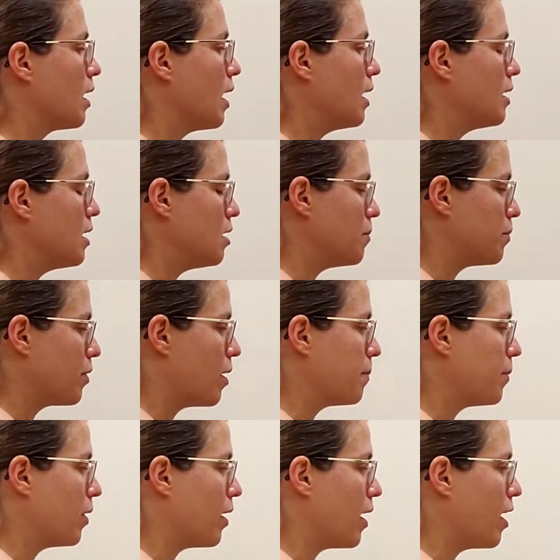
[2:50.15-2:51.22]
And then you prop
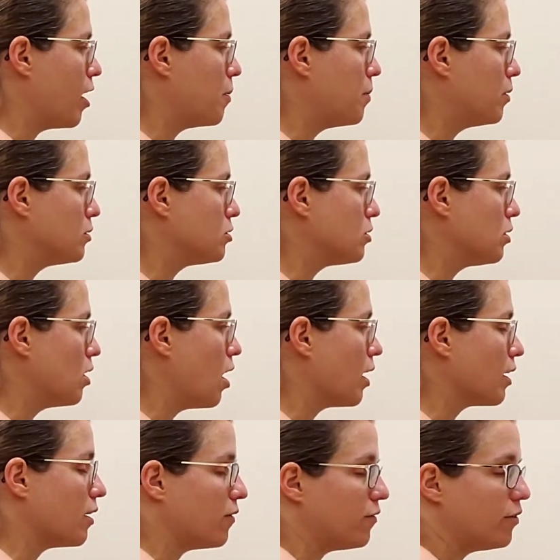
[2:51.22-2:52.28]
your elbow to
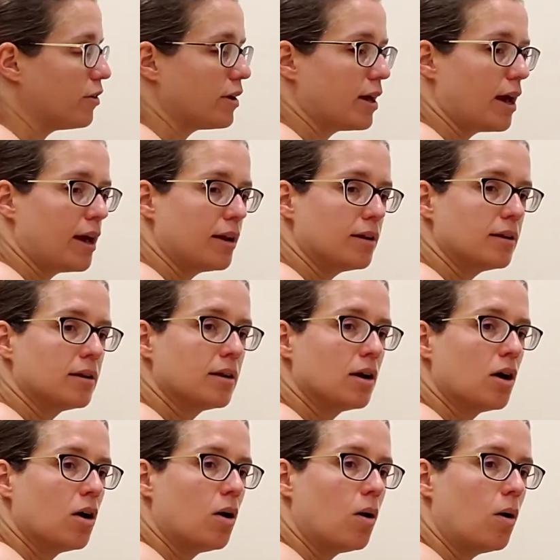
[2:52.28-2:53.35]
lock if you can,
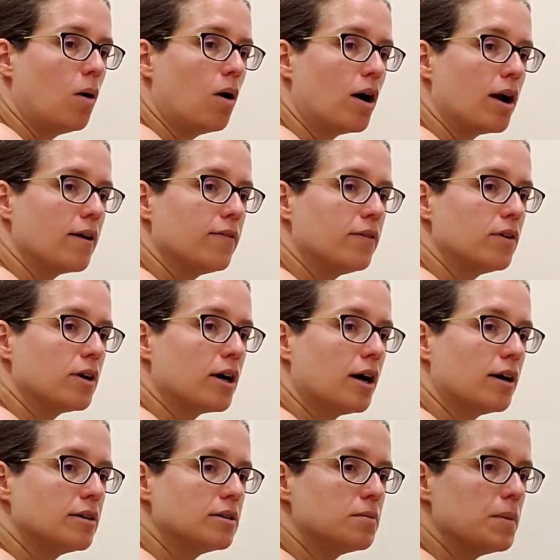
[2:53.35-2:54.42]
or if you
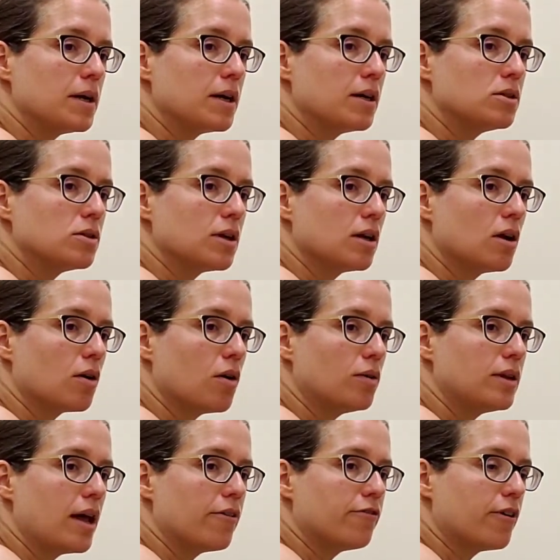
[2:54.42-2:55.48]
can't, because you cannot go
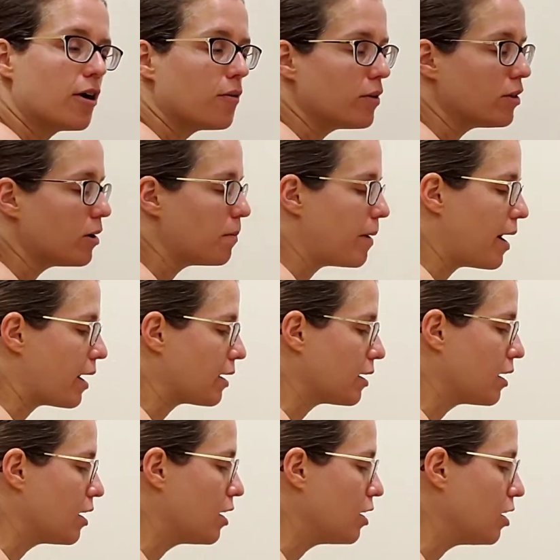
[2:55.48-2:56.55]
that far with your back,
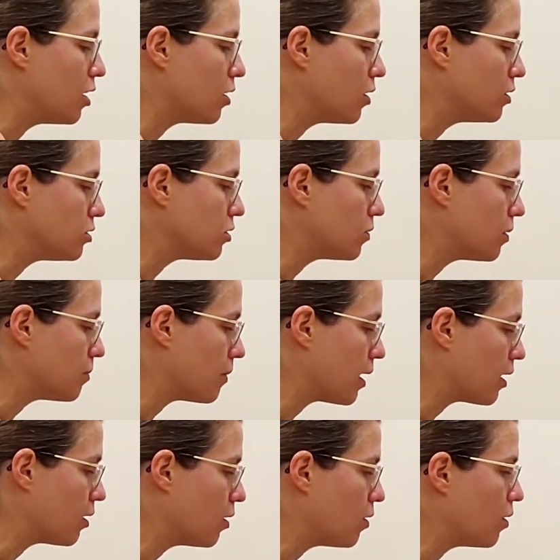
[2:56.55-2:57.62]
you're going to remain
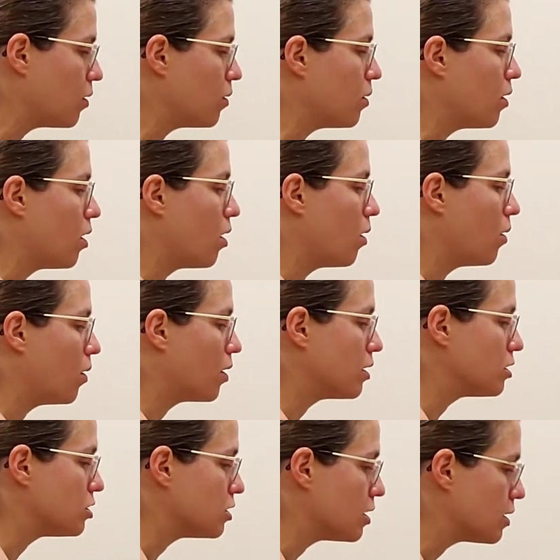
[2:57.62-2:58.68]
low or
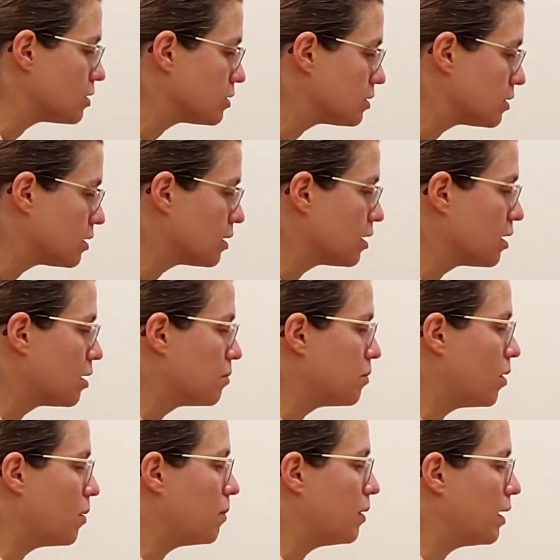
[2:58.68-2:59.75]
just
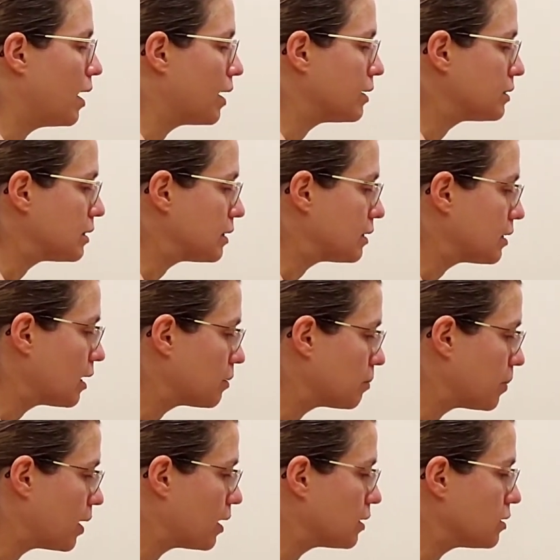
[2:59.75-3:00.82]
mobilizing that
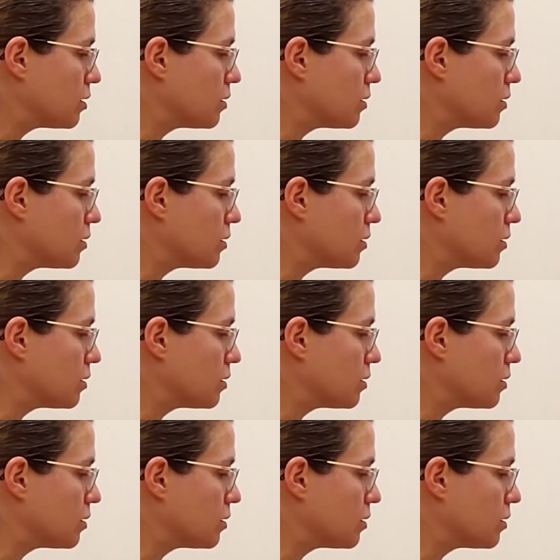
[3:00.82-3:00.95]
part,